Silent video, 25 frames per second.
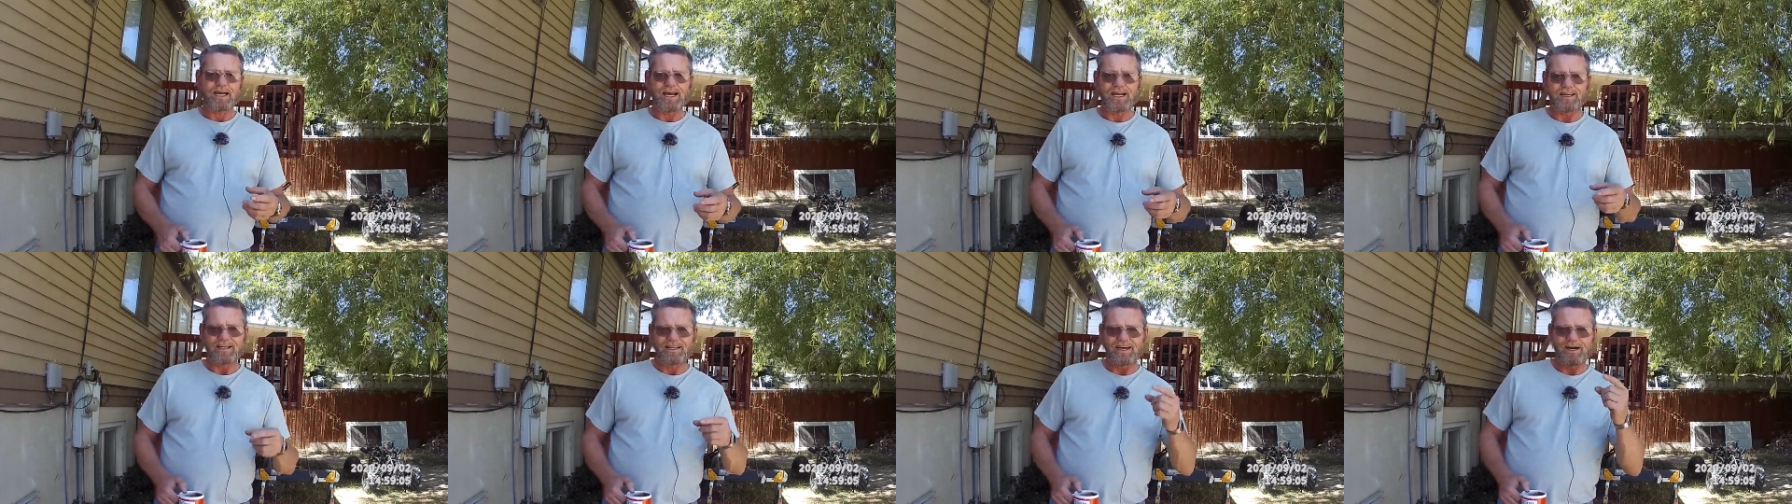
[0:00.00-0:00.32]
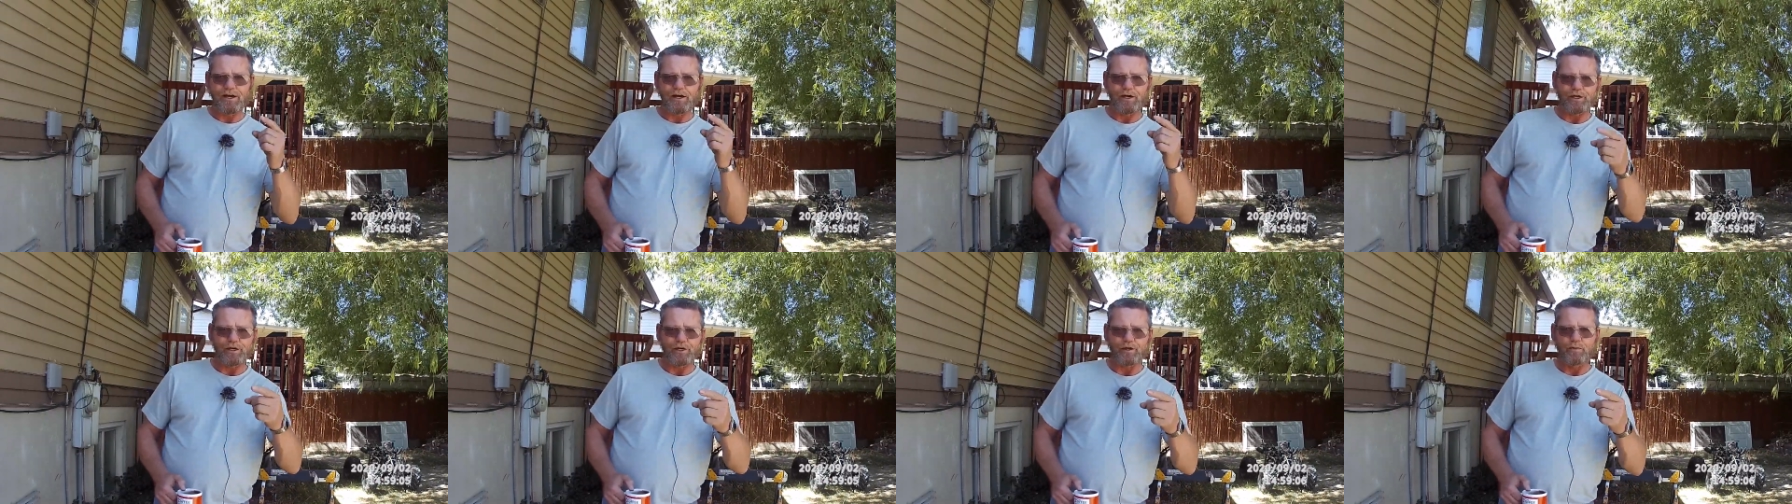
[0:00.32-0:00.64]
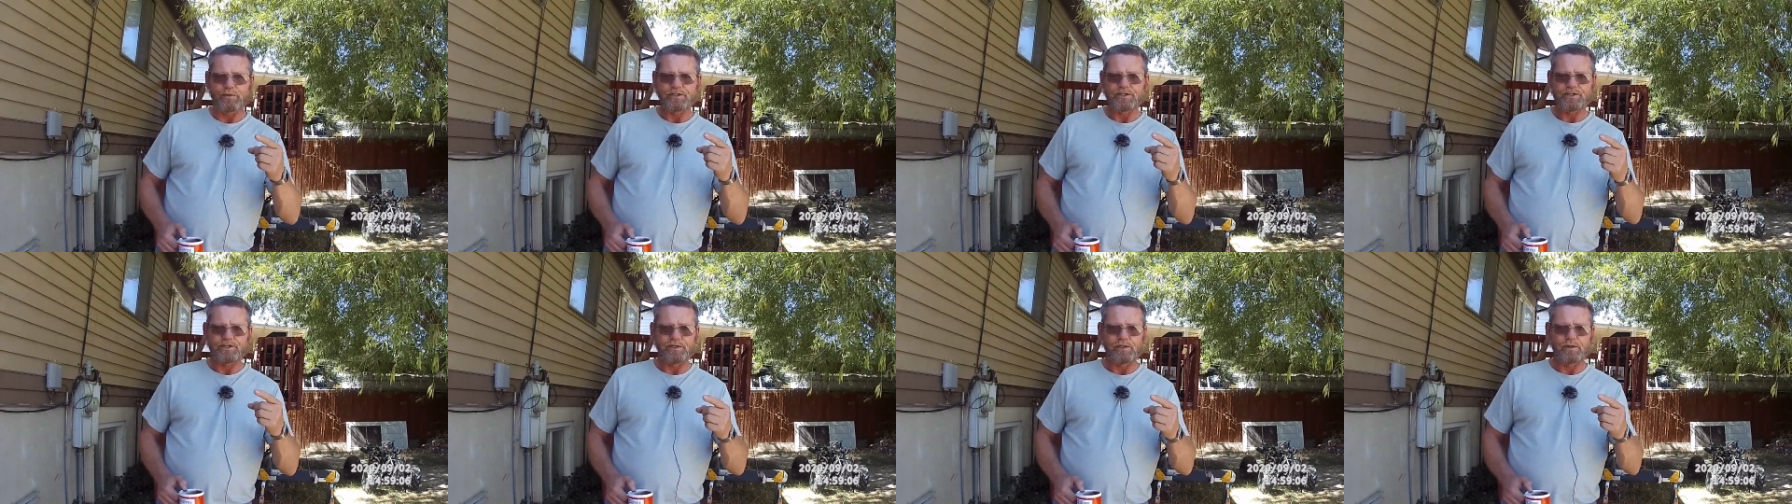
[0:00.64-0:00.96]
and the audio
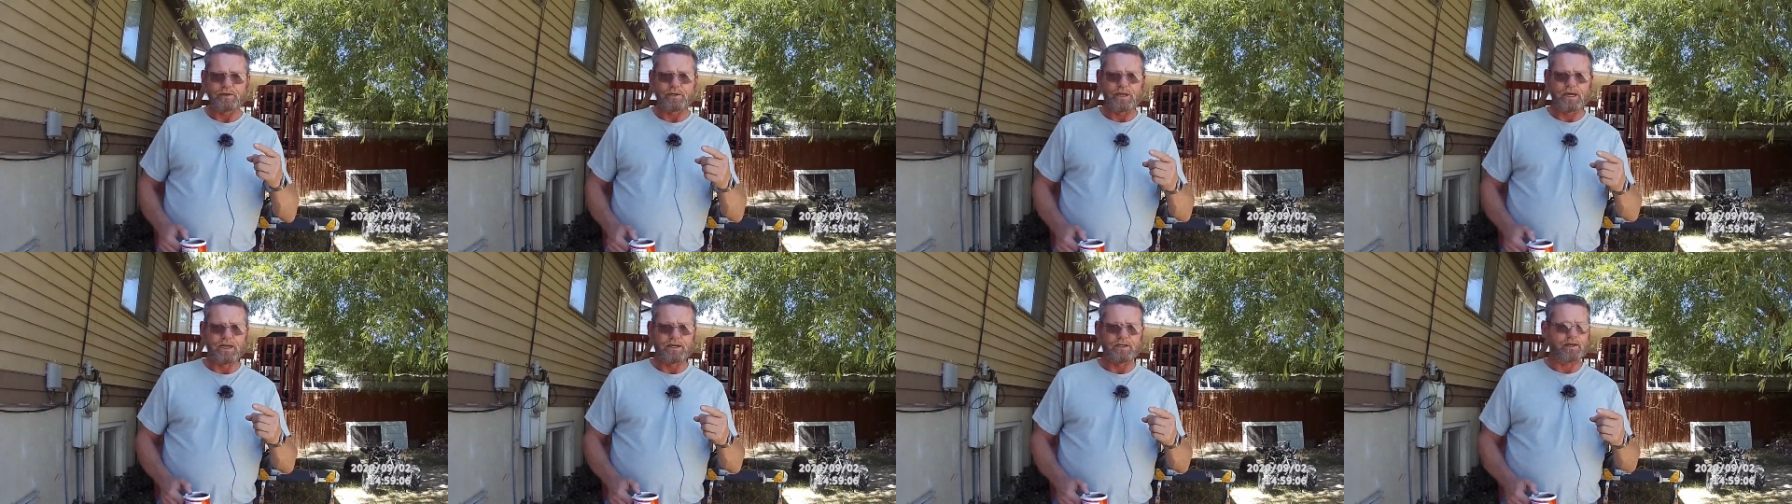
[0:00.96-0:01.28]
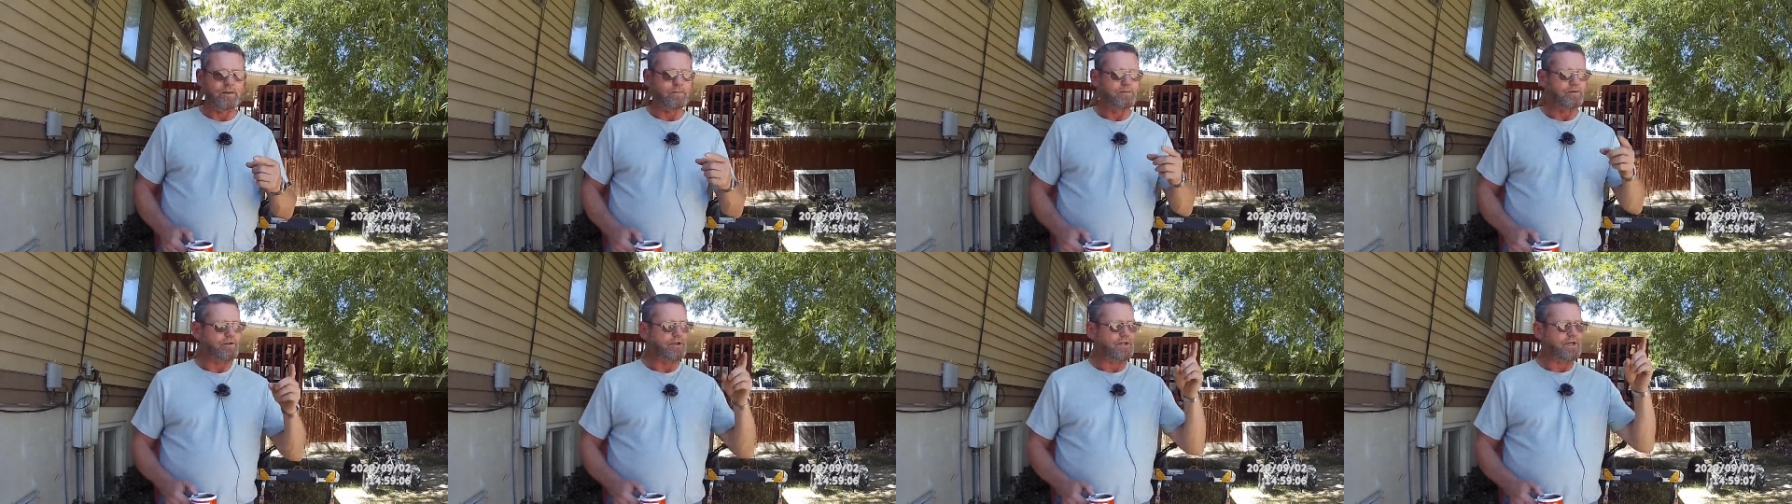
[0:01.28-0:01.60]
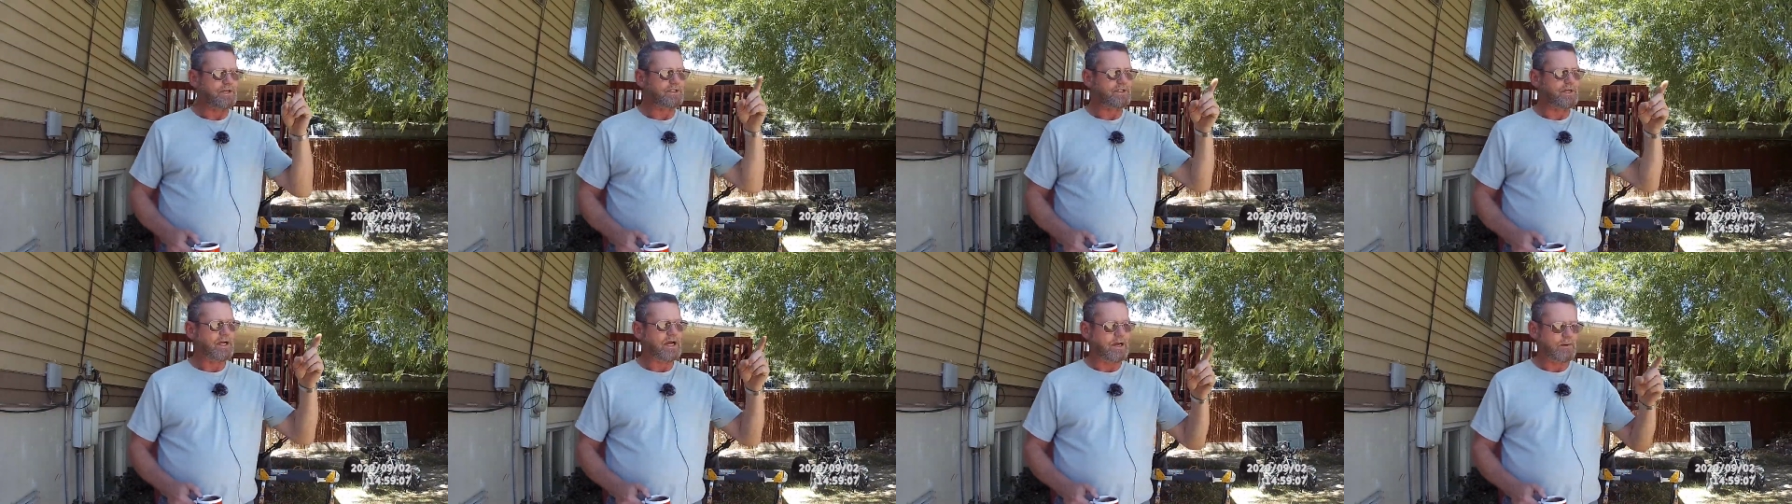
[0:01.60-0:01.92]
is still lined up with
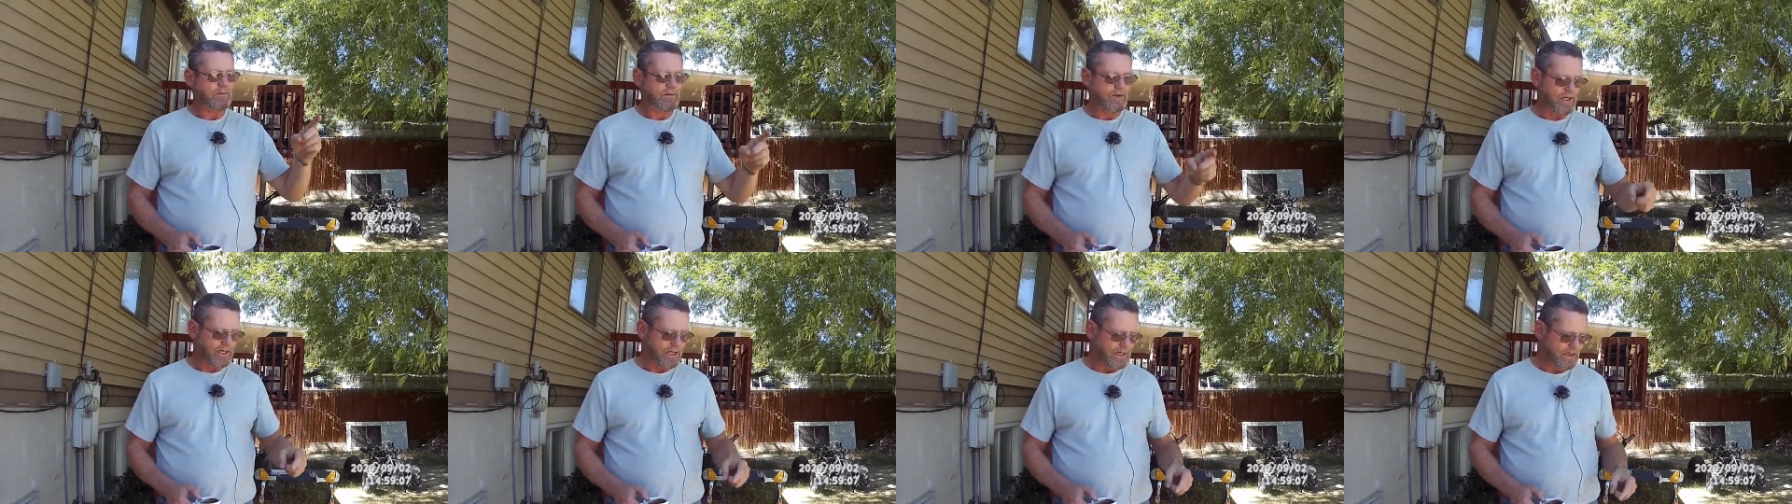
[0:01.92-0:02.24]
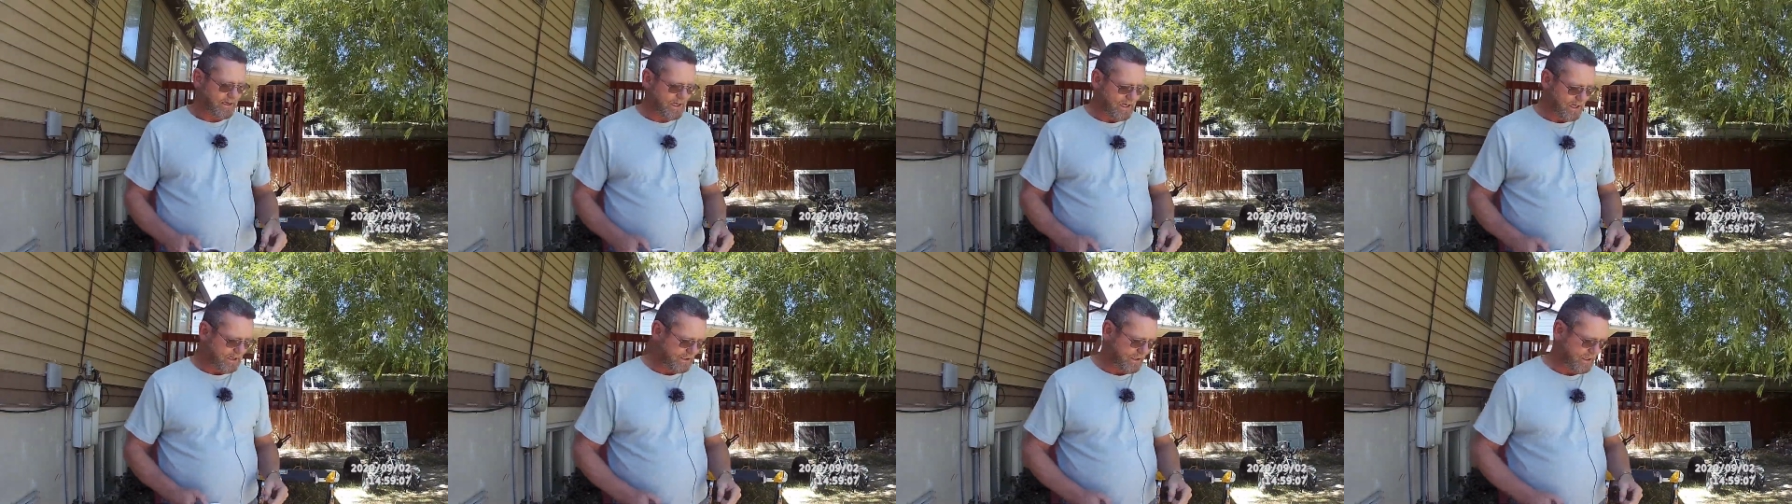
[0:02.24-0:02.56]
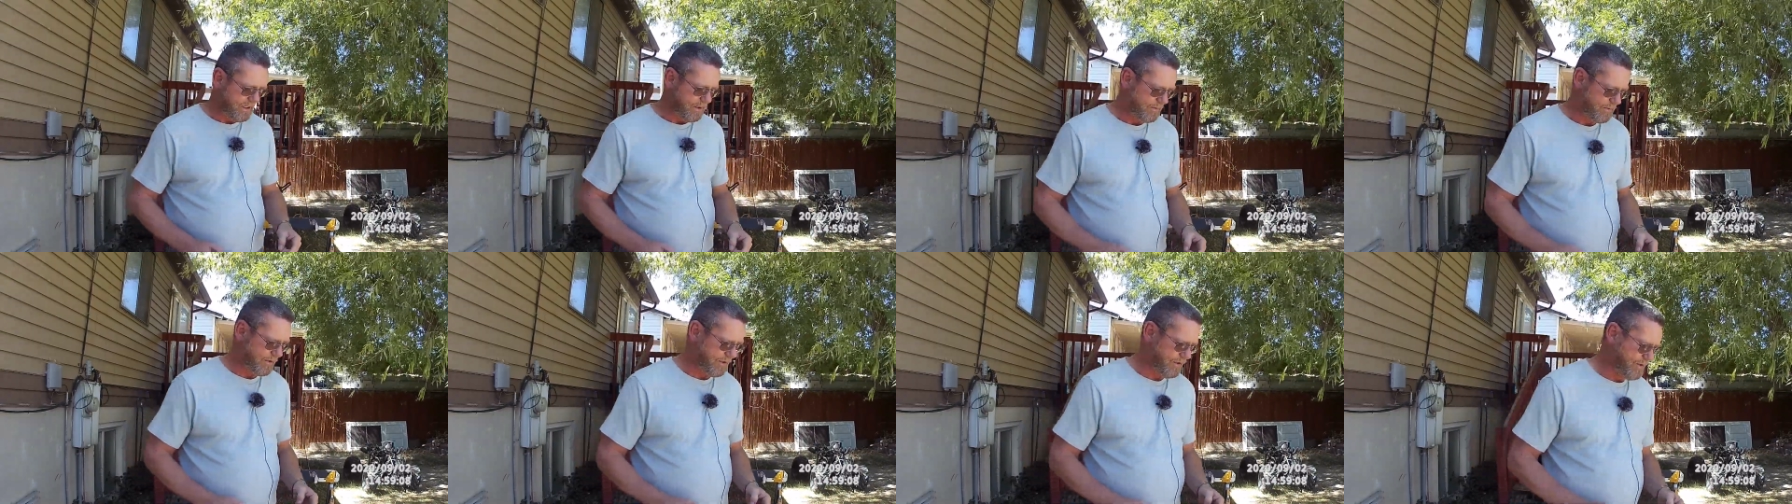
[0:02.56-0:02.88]
this camera and that
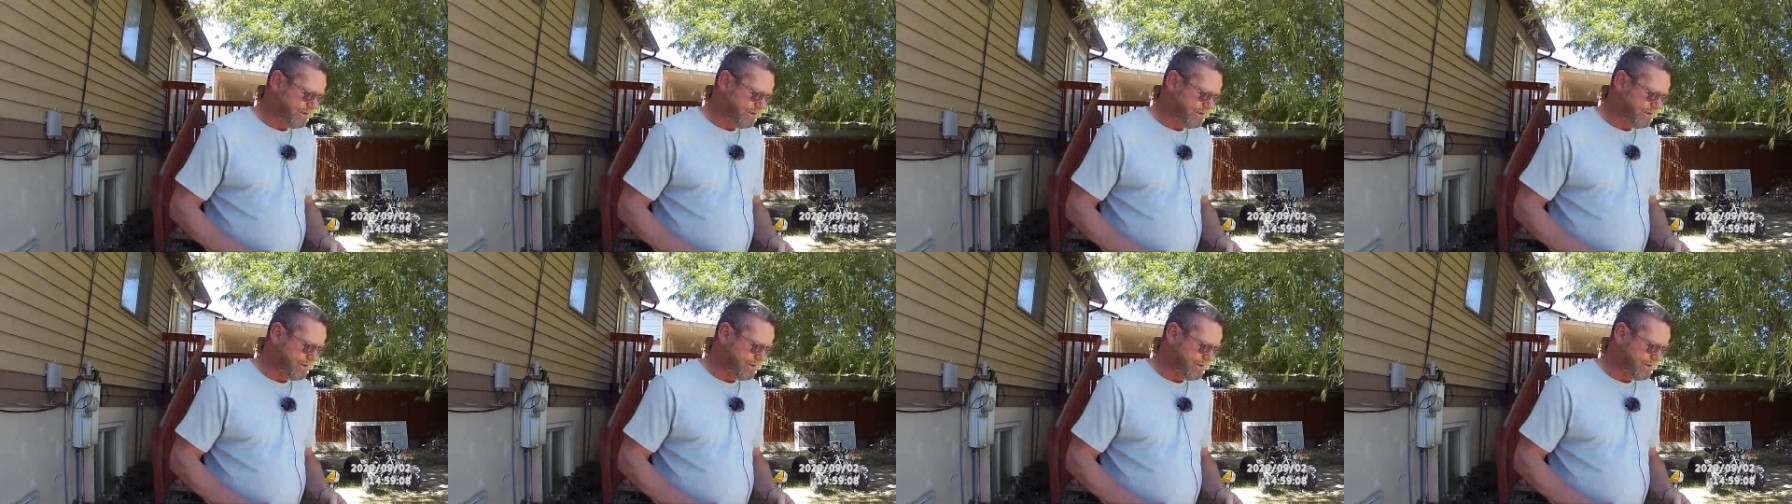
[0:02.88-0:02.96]
camera.